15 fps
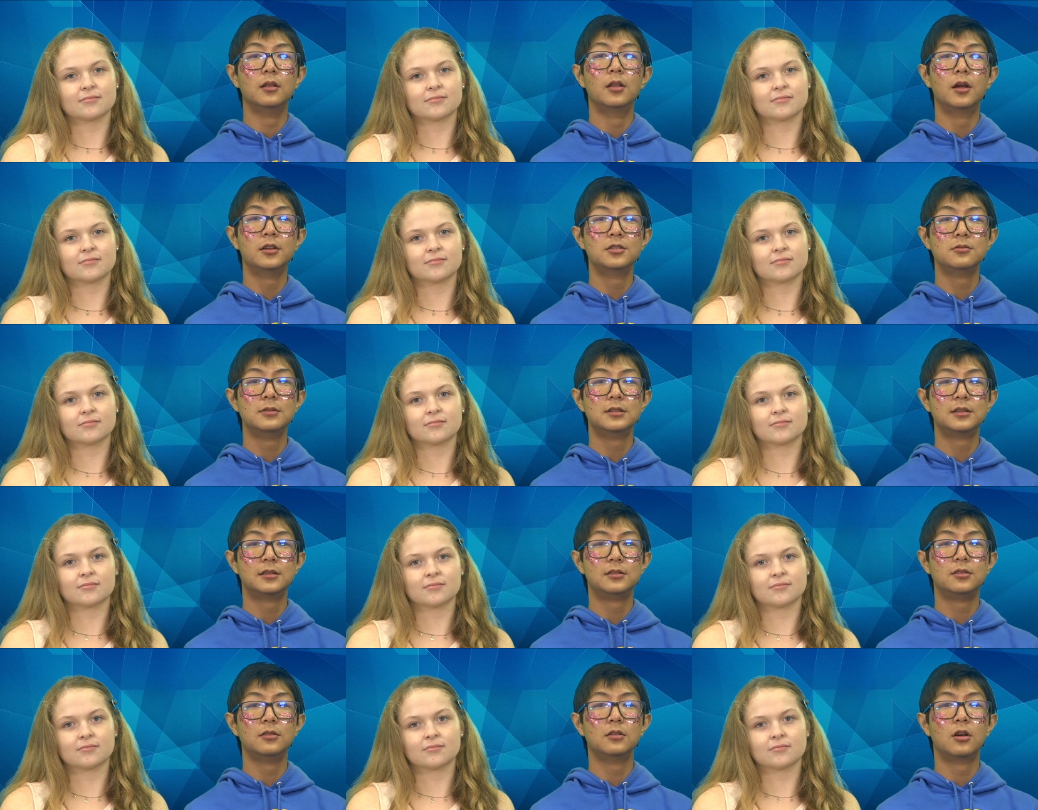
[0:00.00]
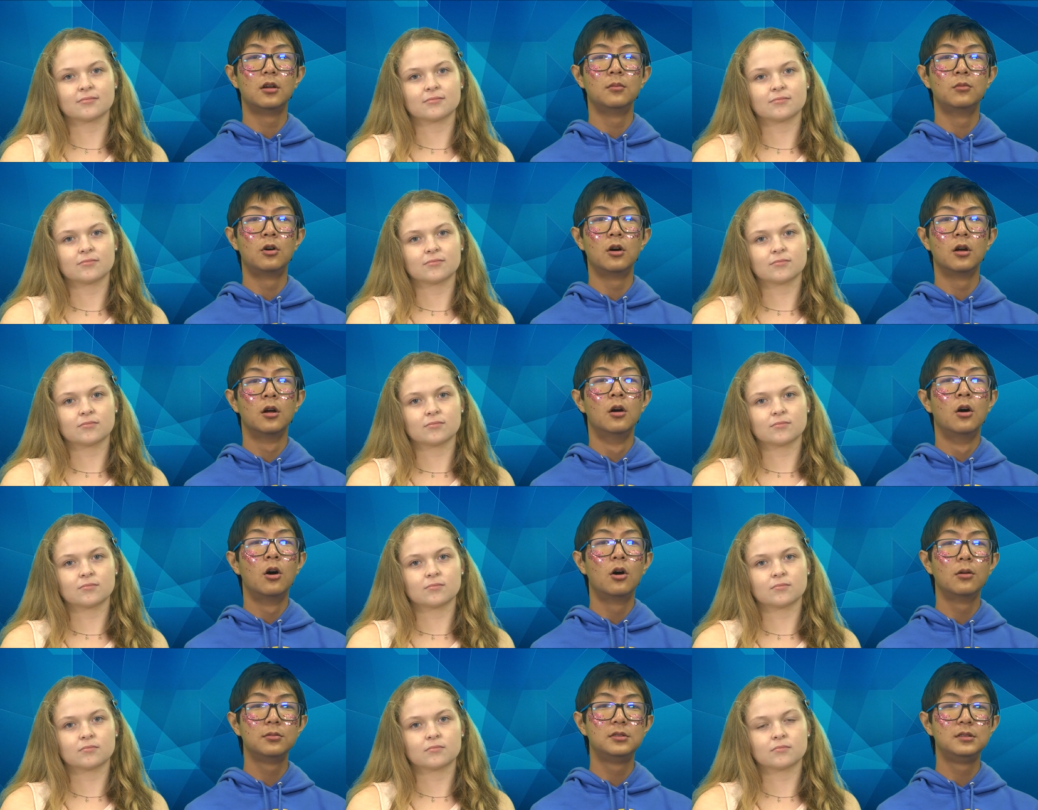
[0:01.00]
Speaker 1: lunch recess to learn more.
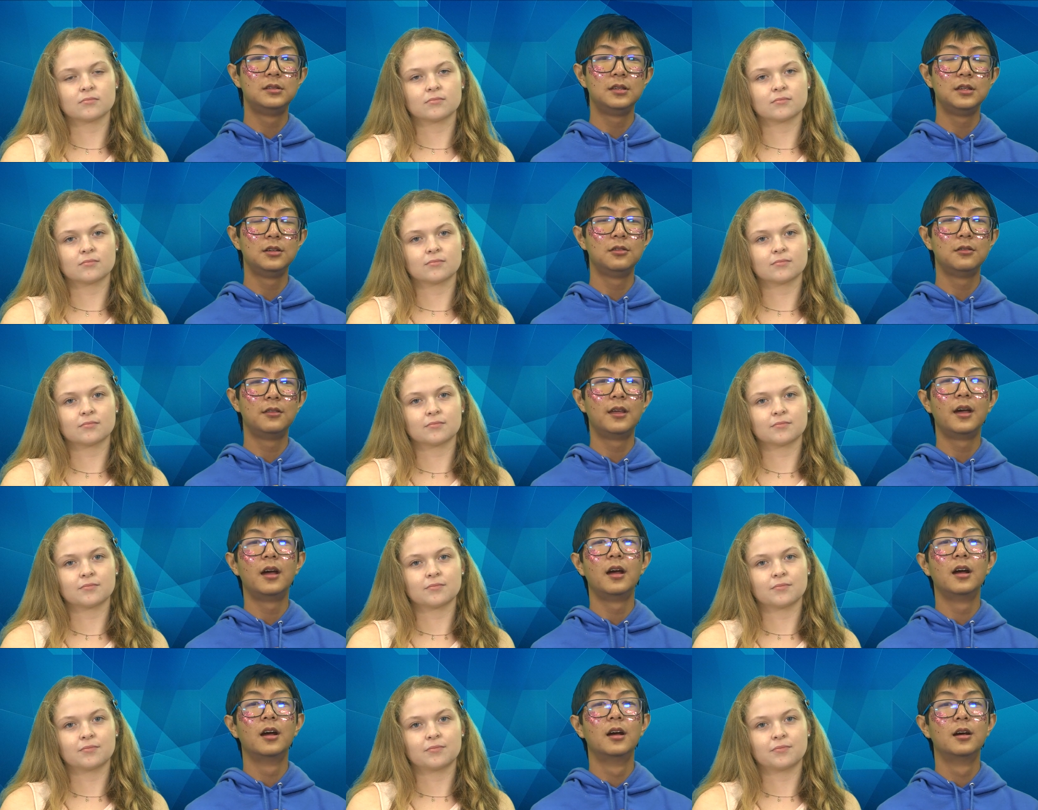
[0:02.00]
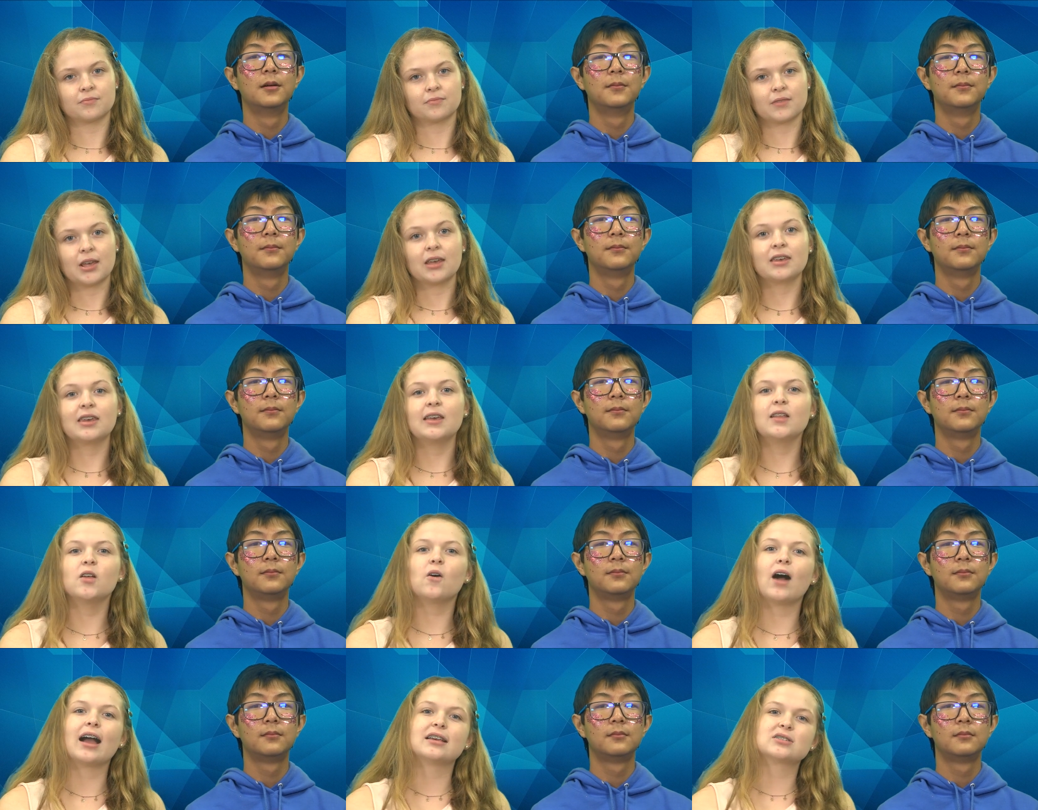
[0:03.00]
Hope to see you there.
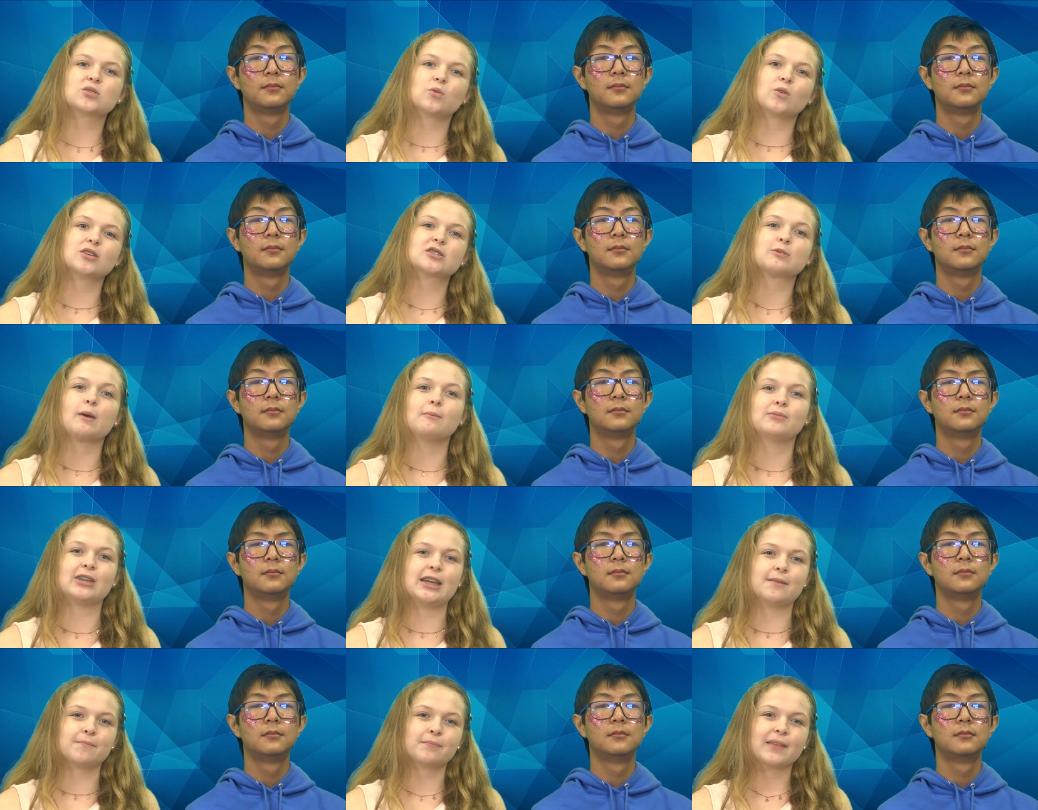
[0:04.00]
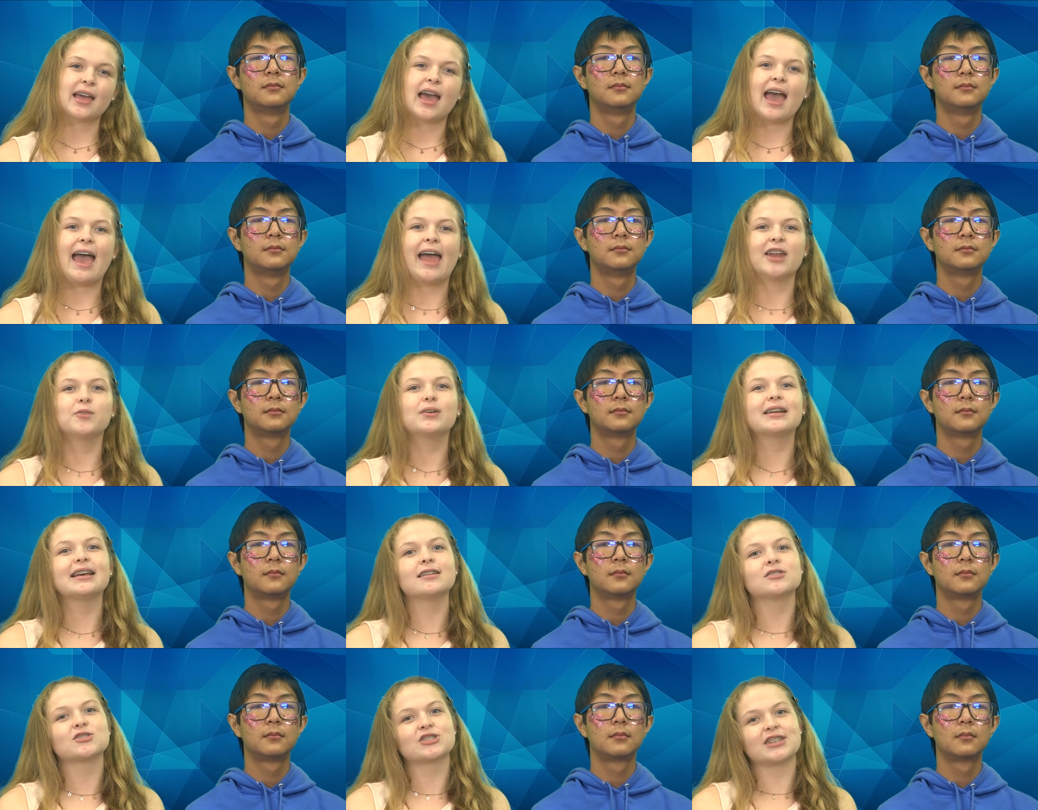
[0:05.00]
Speaker 2: Hilo High School swim team. Anyone
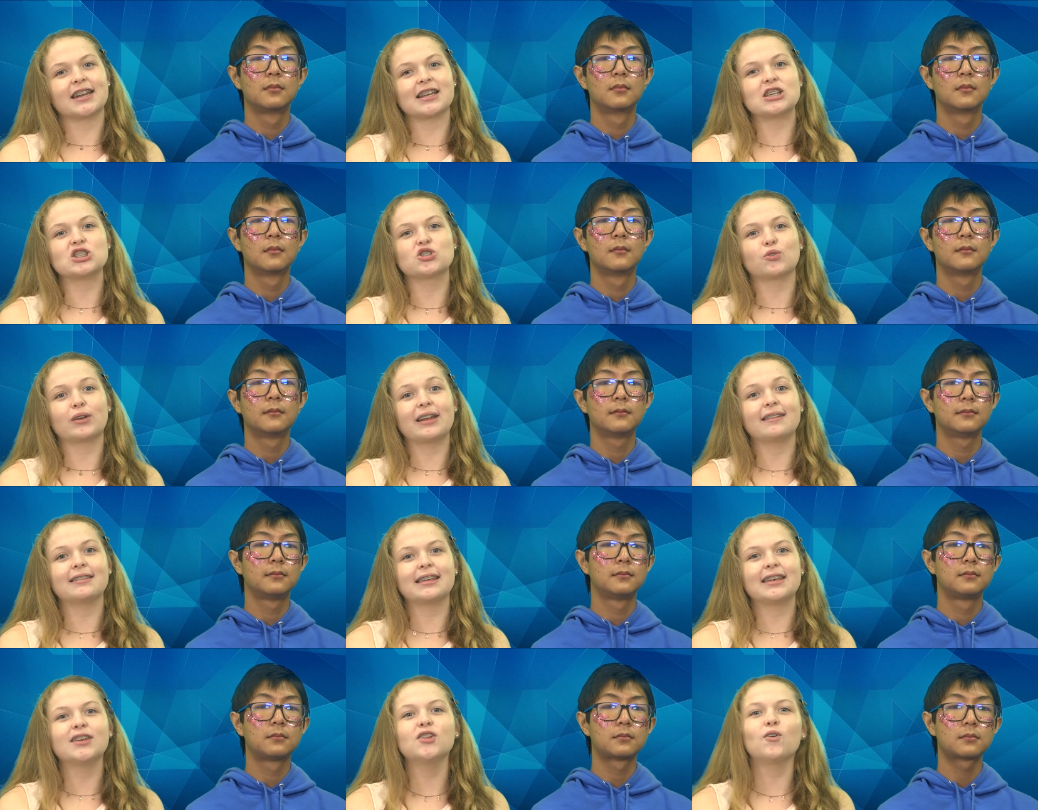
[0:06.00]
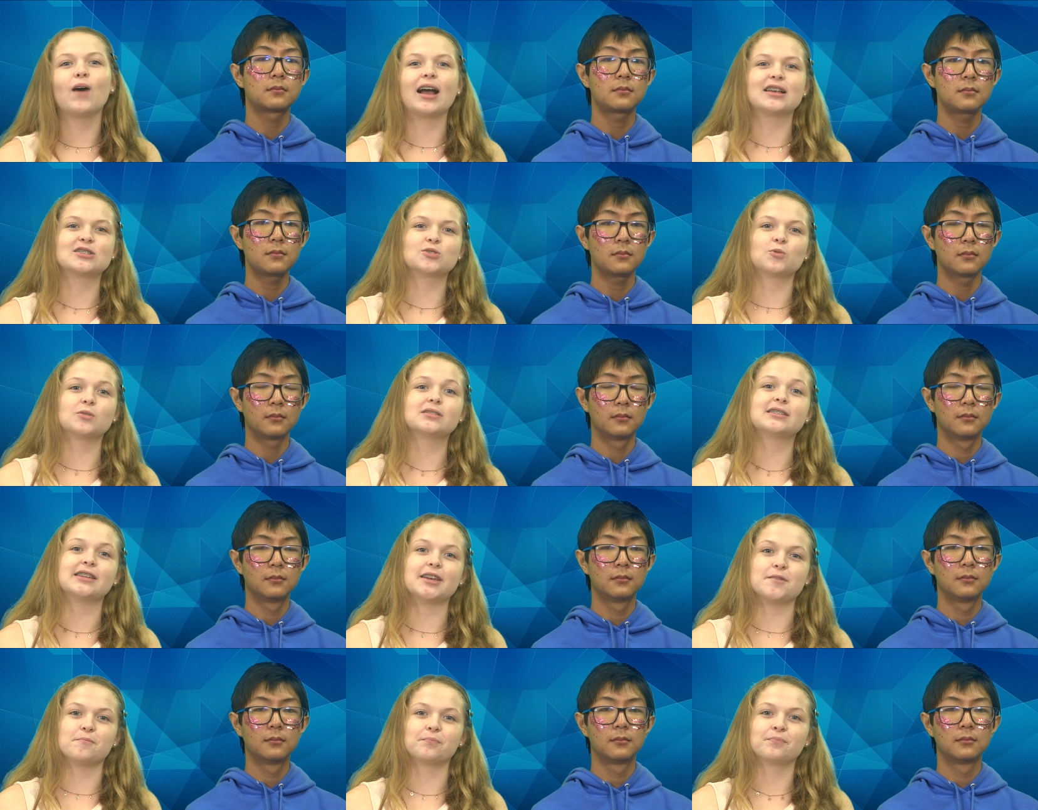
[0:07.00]
interested in joining the Hilo High School
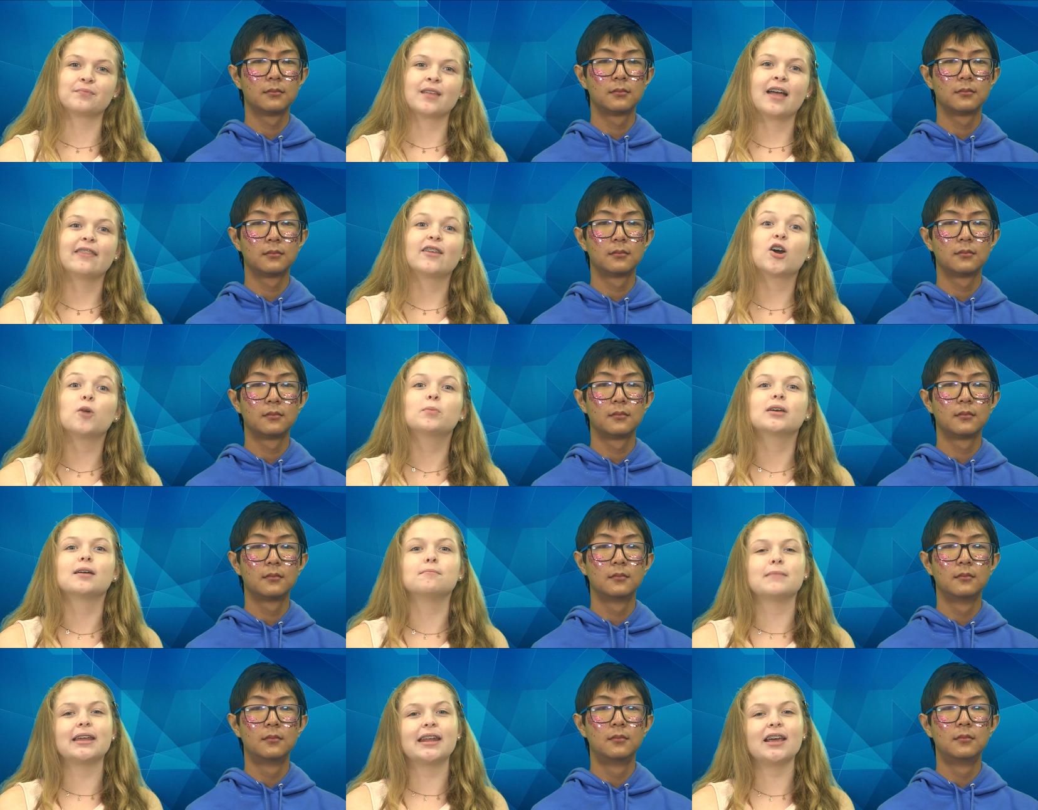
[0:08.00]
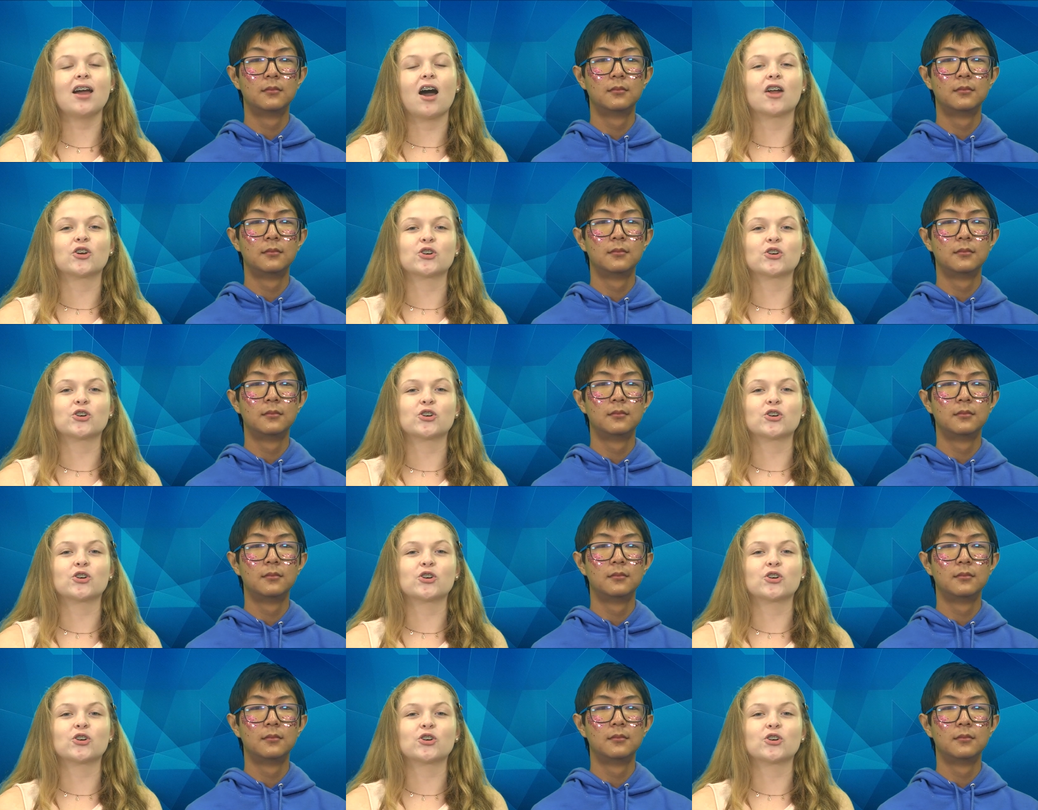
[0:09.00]
team, there will be a meeting on